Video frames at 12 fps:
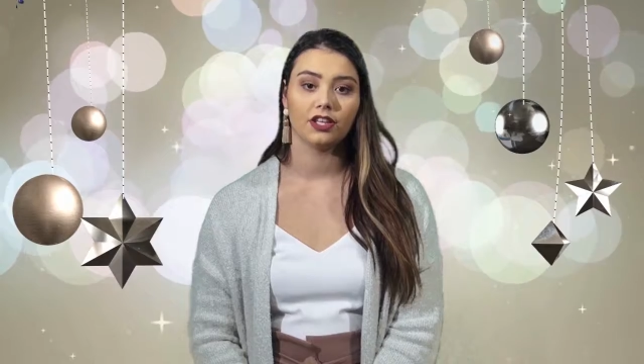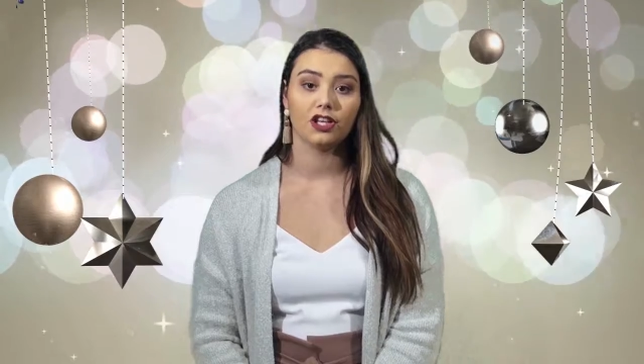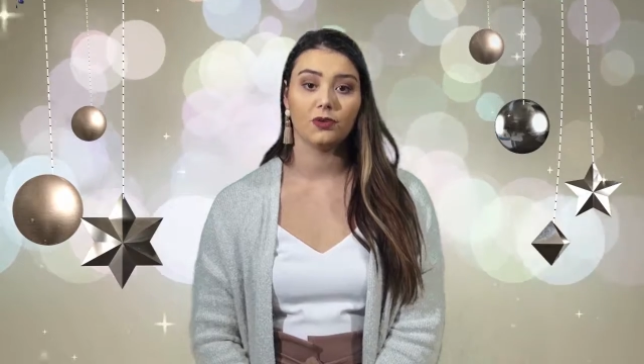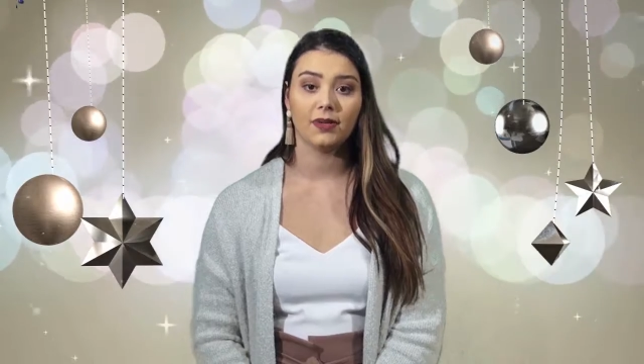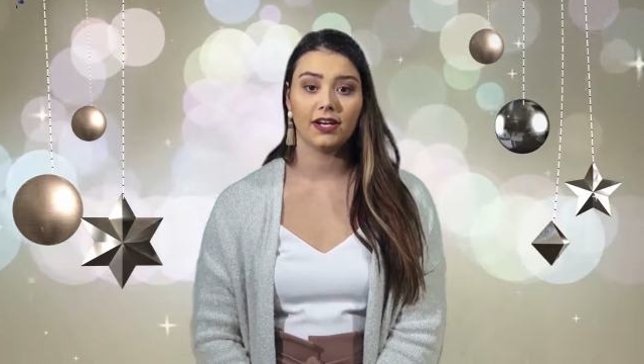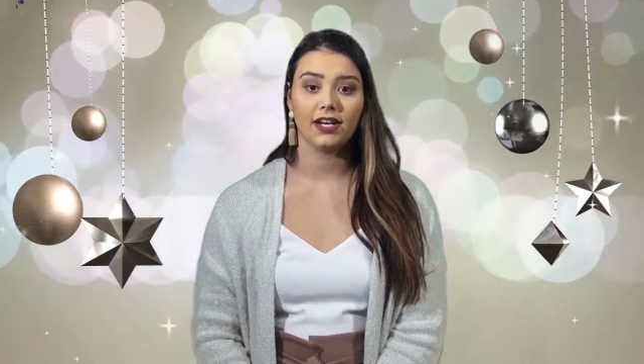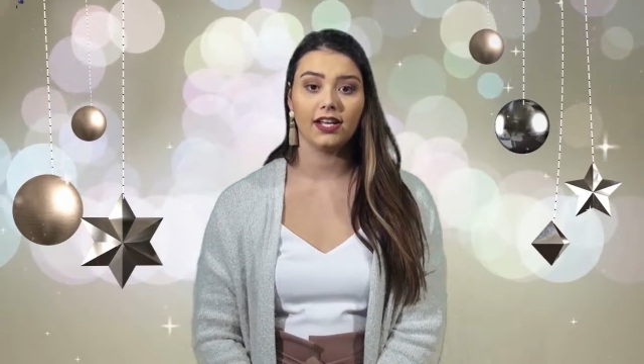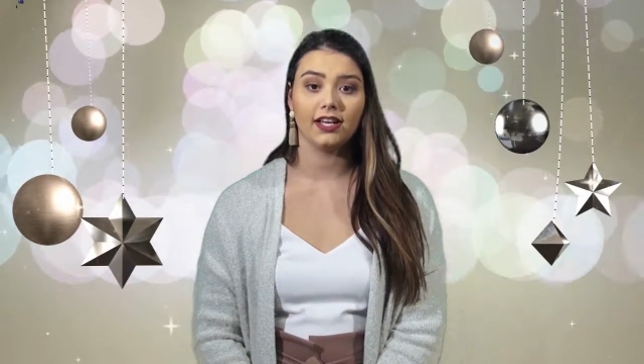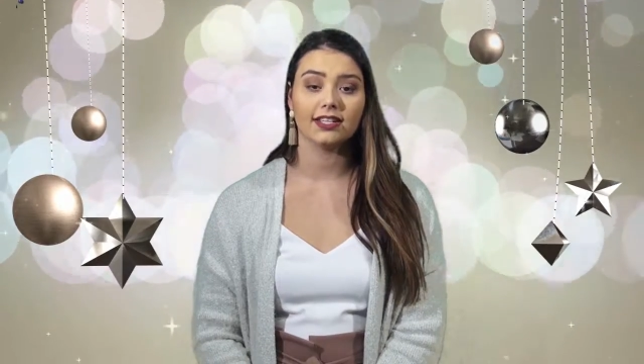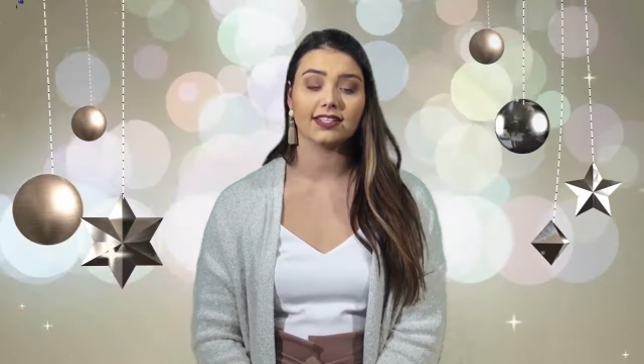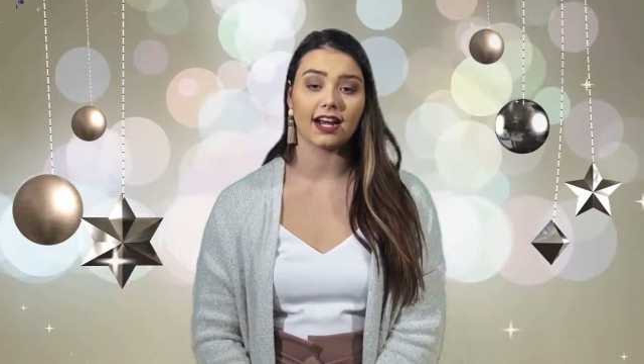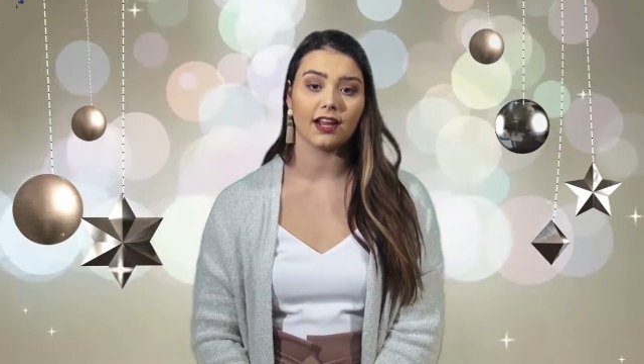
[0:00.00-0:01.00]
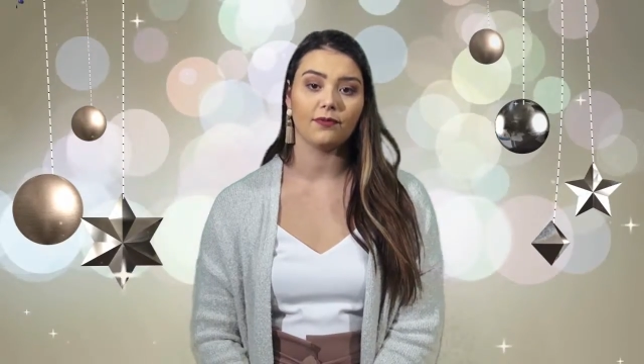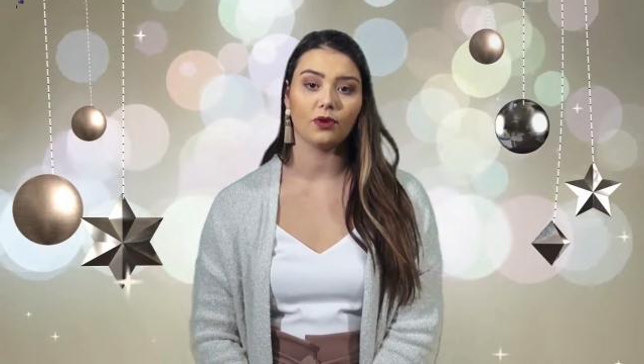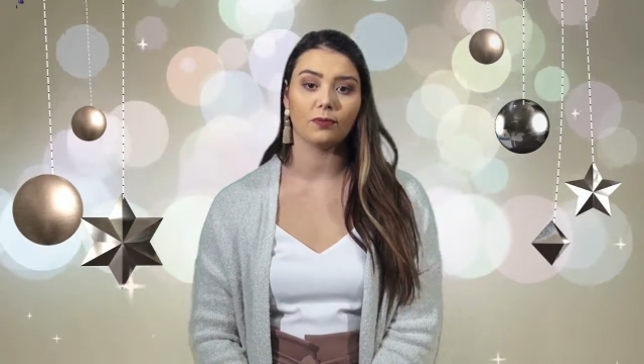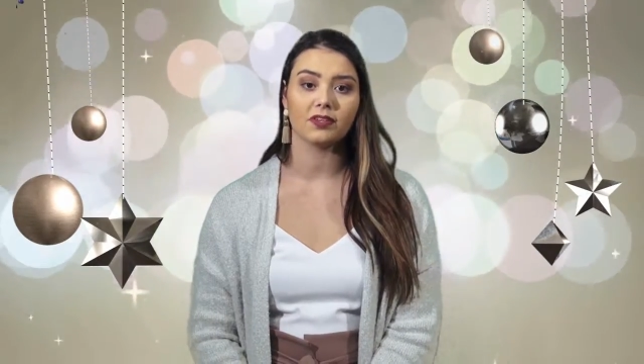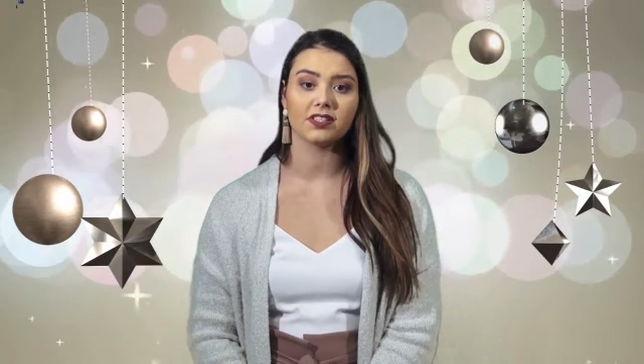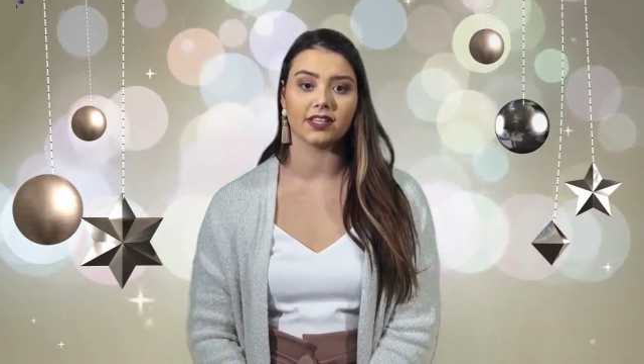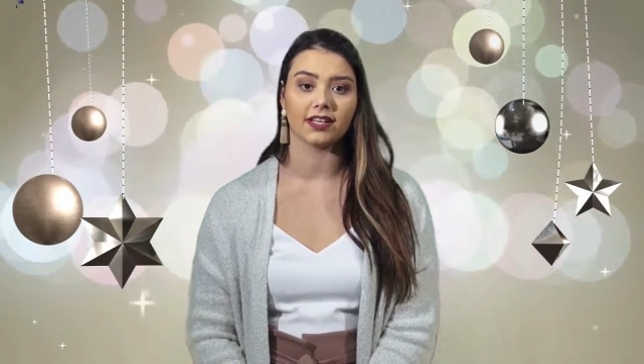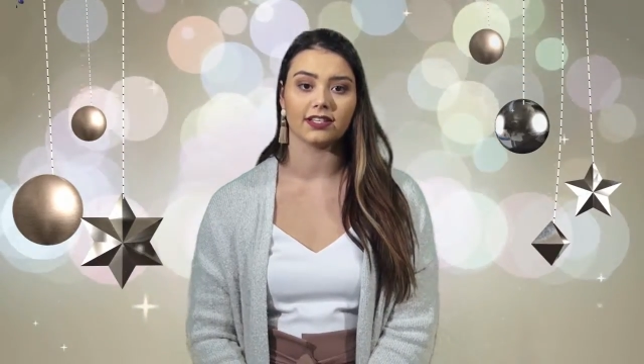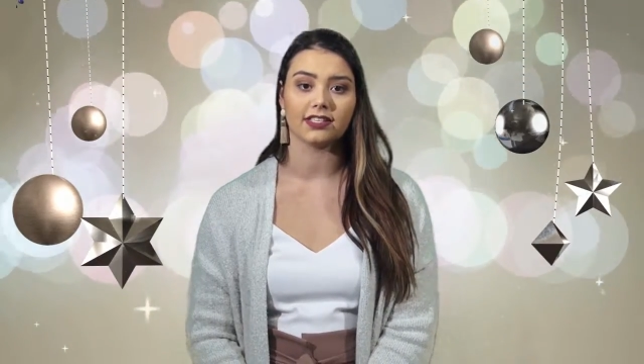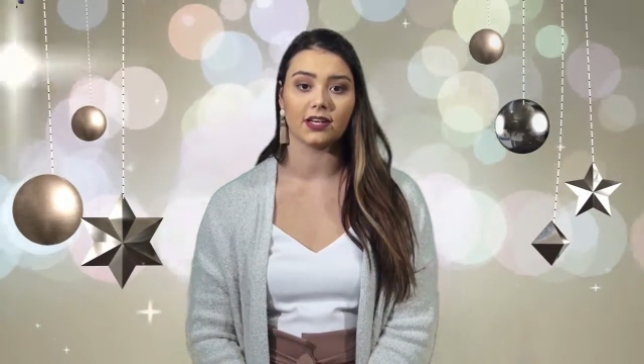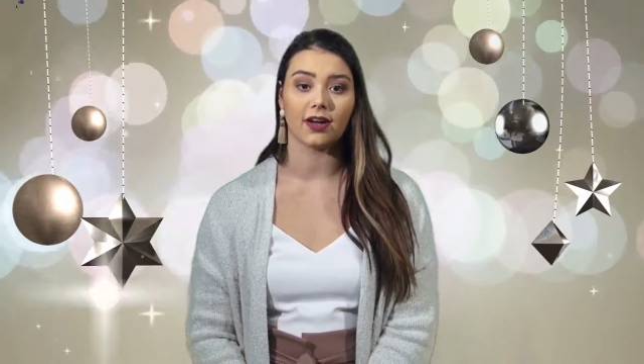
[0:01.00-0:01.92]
The humidity is 94%,